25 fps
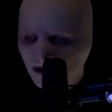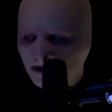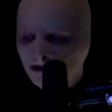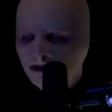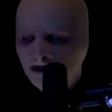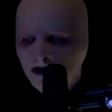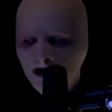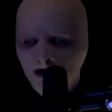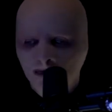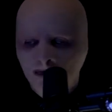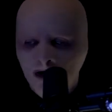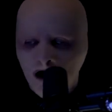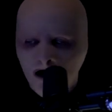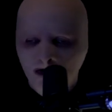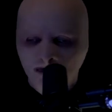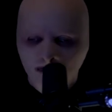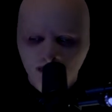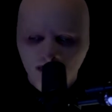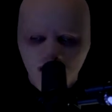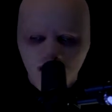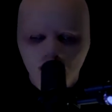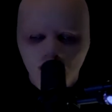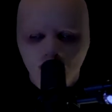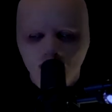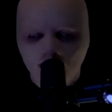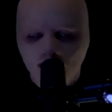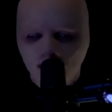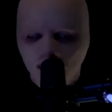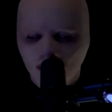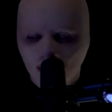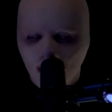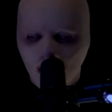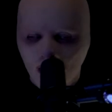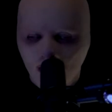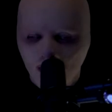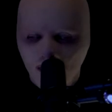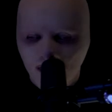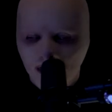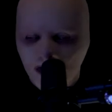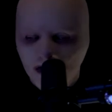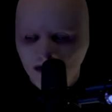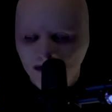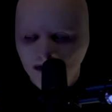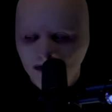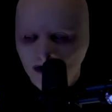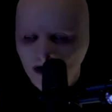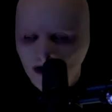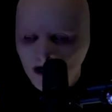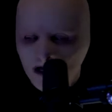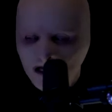Scale model TN with
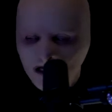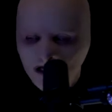waterways.